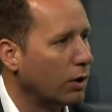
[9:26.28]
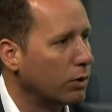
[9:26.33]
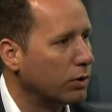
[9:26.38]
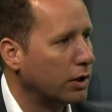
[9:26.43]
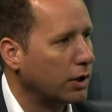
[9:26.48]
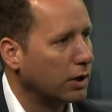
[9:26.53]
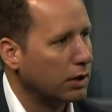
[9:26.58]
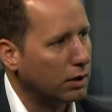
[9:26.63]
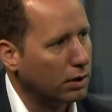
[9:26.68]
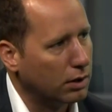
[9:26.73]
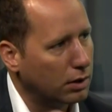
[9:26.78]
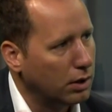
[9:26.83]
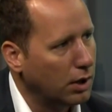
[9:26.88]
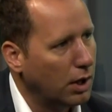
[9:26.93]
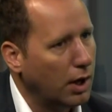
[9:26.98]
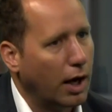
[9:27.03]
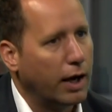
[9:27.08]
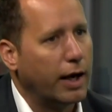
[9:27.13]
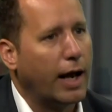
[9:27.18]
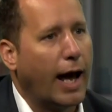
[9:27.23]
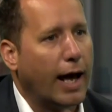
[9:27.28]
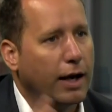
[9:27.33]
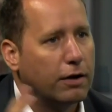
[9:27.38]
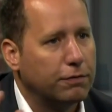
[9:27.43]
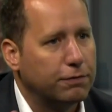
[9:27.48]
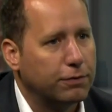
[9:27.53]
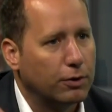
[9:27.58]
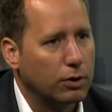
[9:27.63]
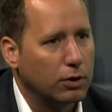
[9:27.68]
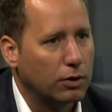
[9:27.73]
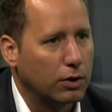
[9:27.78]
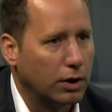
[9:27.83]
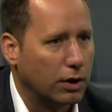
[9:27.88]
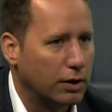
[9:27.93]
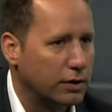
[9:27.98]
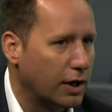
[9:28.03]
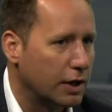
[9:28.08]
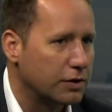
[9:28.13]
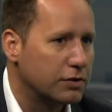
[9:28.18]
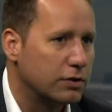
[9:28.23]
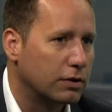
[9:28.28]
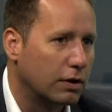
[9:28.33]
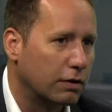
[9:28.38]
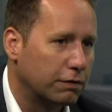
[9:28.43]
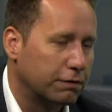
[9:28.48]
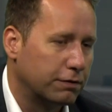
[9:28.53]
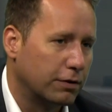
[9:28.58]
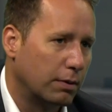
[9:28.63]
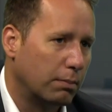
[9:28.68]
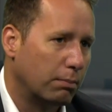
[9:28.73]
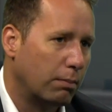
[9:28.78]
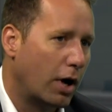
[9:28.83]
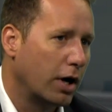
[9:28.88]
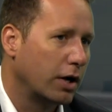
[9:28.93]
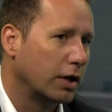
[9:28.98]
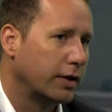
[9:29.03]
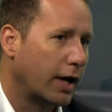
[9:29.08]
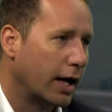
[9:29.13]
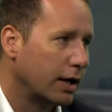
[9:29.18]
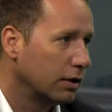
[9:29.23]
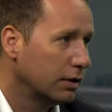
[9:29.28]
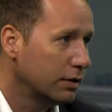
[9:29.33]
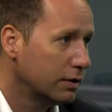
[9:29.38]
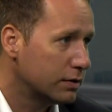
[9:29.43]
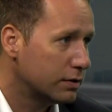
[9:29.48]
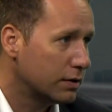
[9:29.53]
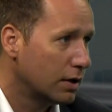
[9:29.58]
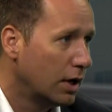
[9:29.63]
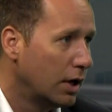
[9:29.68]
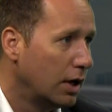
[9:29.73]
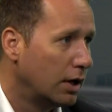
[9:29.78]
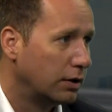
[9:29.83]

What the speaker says: only on a handful or a dozen of market analysts.